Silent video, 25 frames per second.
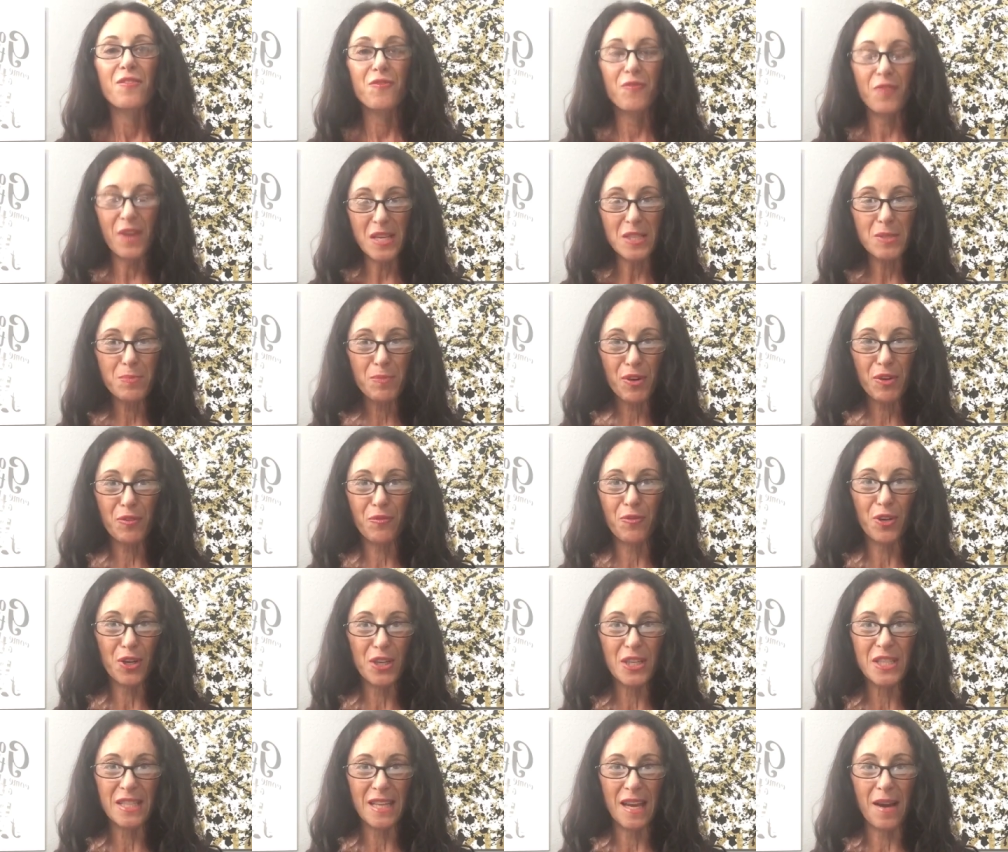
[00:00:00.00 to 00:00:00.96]
Facebook,
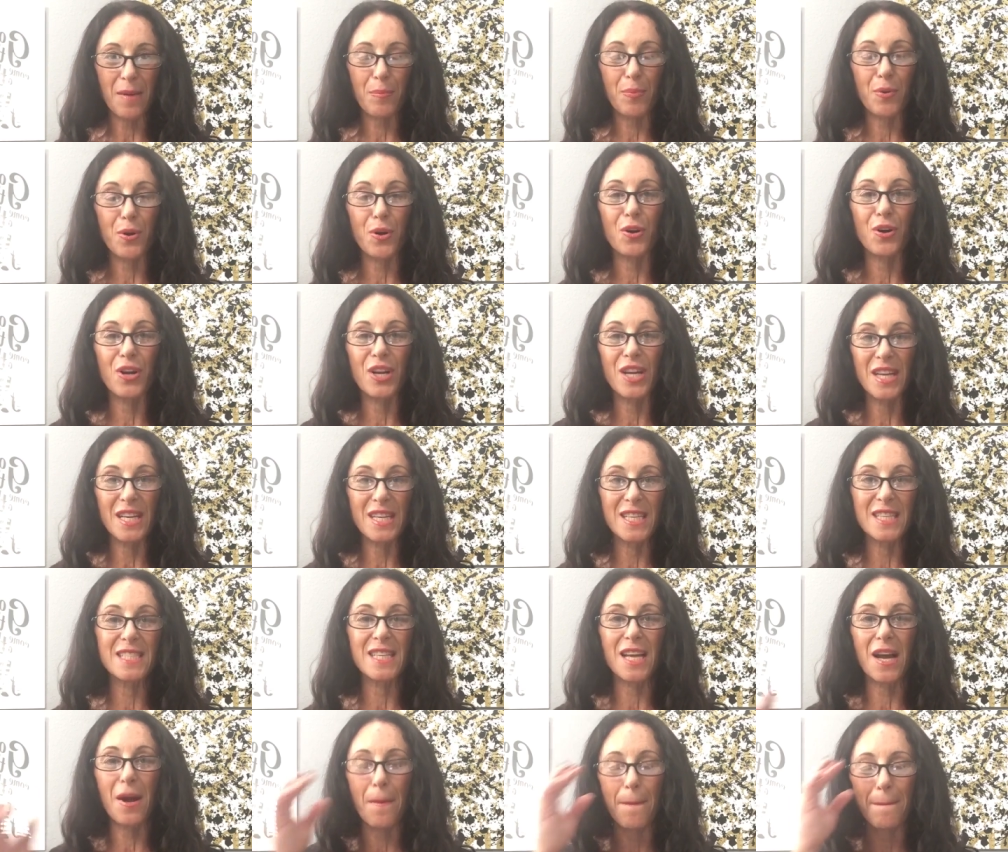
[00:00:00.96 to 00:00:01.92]
for example,
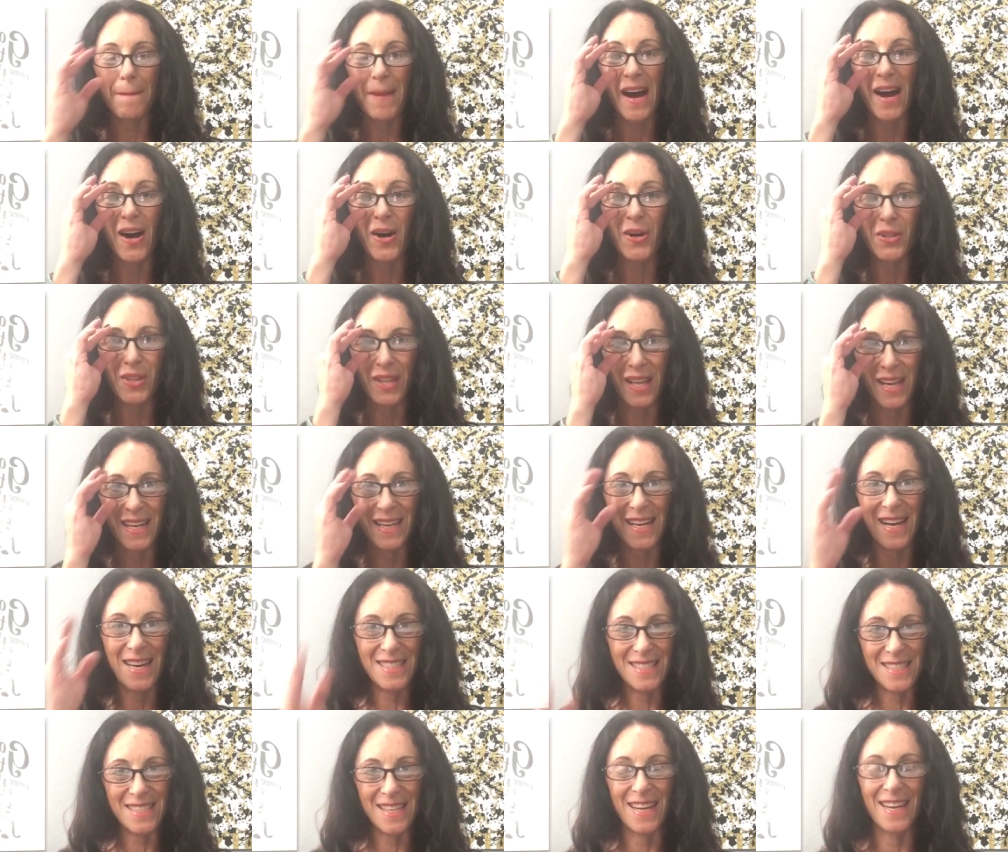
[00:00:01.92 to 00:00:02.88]
is about, like
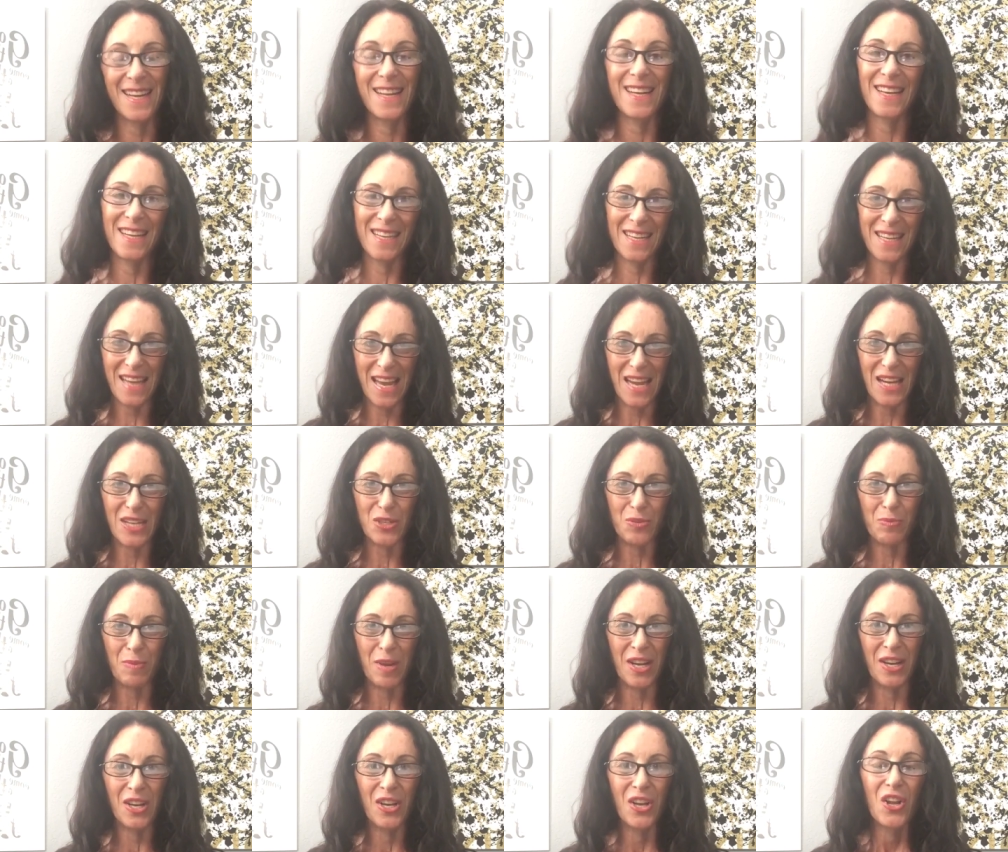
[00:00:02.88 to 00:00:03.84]
I said,
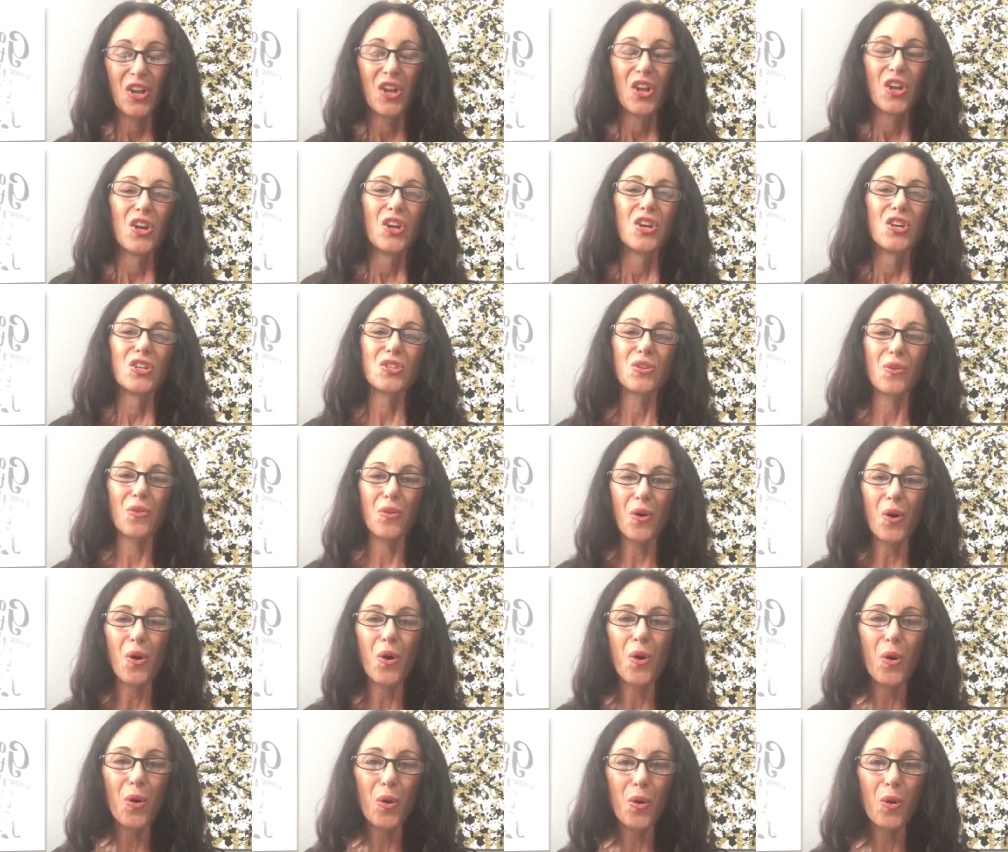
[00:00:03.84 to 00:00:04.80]
engagement. So the
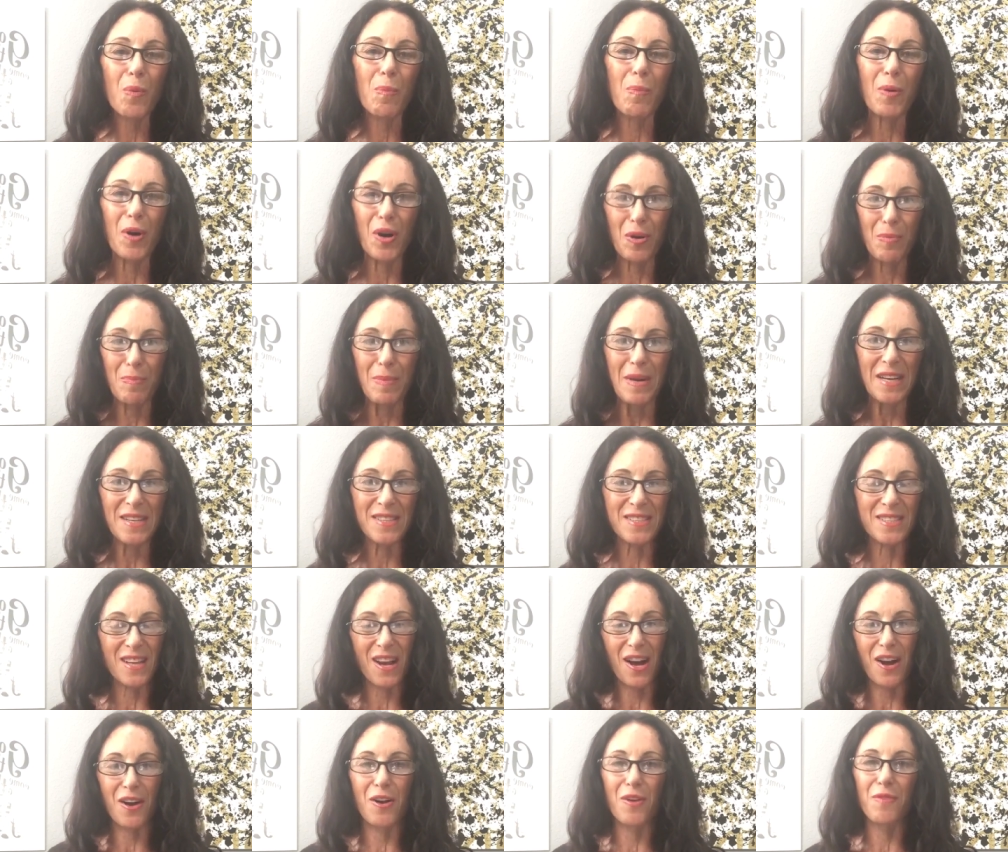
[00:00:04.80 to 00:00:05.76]
whole
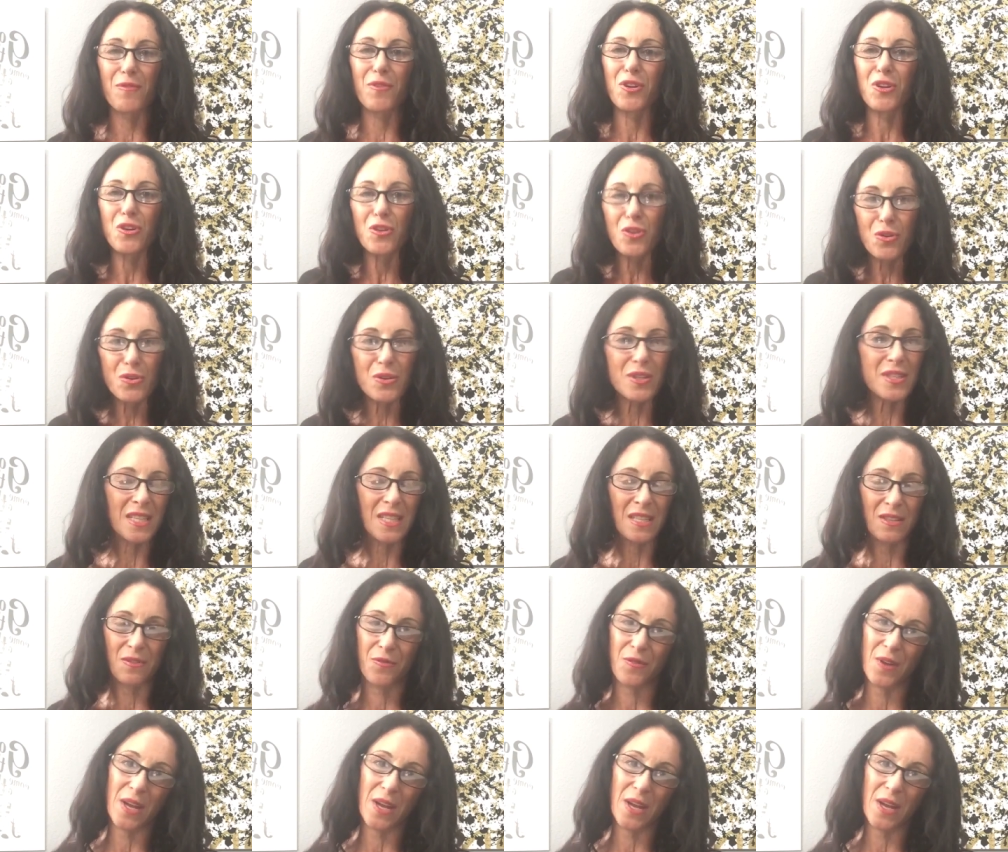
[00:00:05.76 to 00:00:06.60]
purpose of using